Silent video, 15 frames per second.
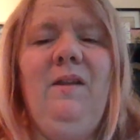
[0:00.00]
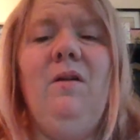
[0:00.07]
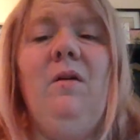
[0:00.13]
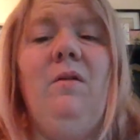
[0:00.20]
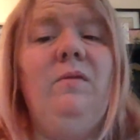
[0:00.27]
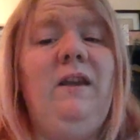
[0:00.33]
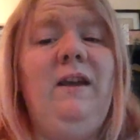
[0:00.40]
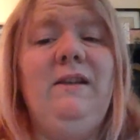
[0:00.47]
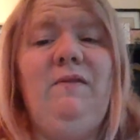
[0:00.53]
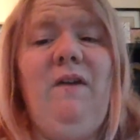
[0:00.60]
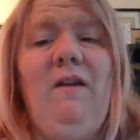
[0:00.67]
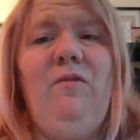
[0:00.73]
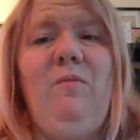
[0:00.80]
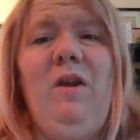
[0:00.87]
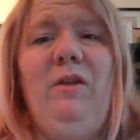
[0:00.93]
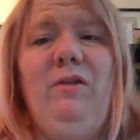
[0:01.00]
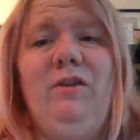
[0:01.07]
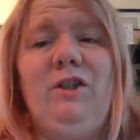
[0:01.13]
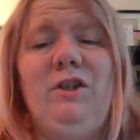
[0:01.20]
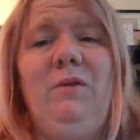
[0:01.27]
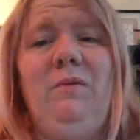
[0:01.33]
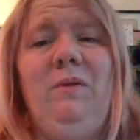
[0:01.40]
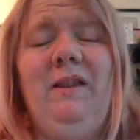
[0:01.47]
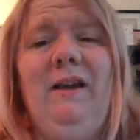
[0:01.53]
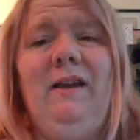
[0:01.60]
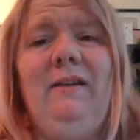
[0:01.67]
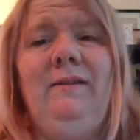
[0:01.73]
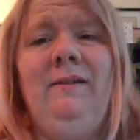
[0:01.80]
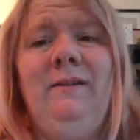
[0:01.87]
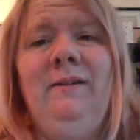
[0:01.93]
No, thanks for having me on the show, Elaine.